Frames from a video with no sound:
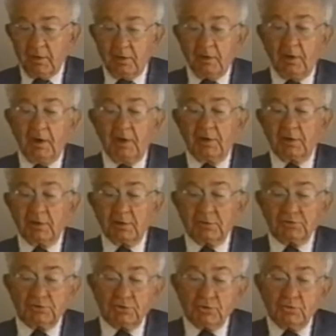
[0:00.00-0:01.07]
Uh, Article
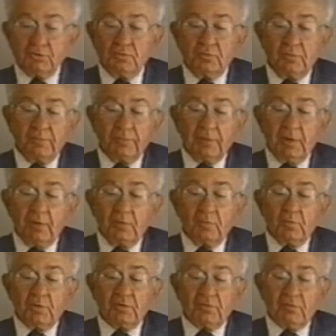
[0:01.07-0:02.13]
2
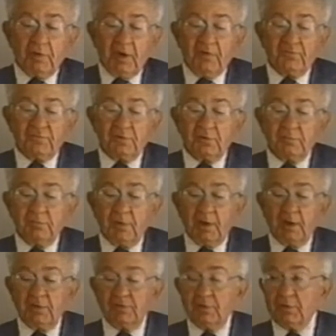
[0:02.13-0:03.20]
was drafted
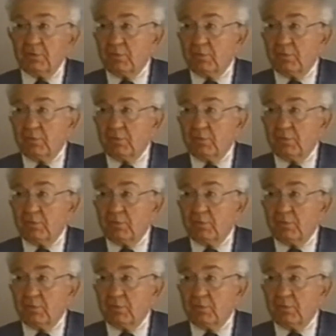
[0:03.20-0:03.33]
by the